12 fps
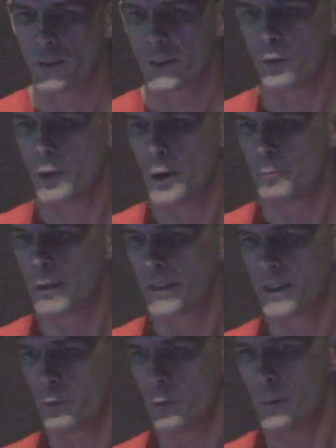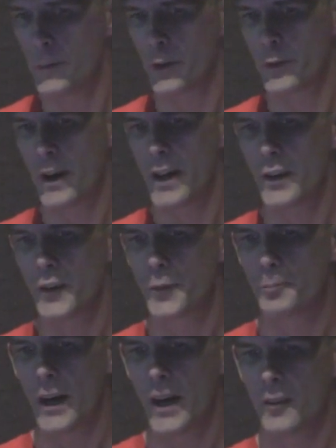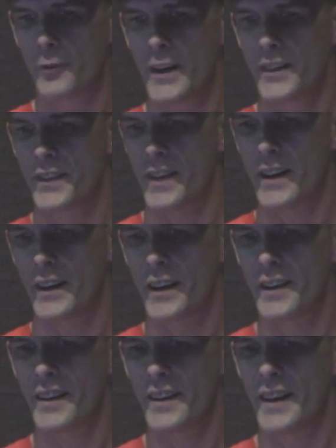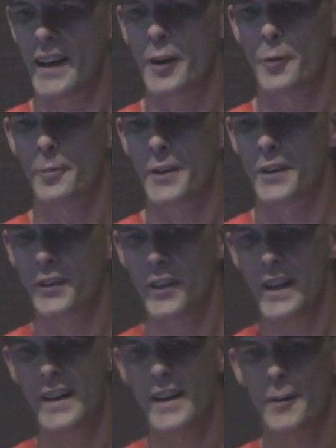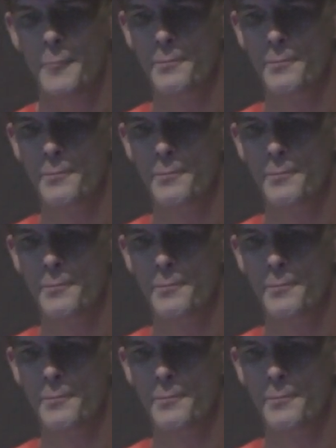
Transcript: software built in Ruby on Rails by our friends down under at Open Australia.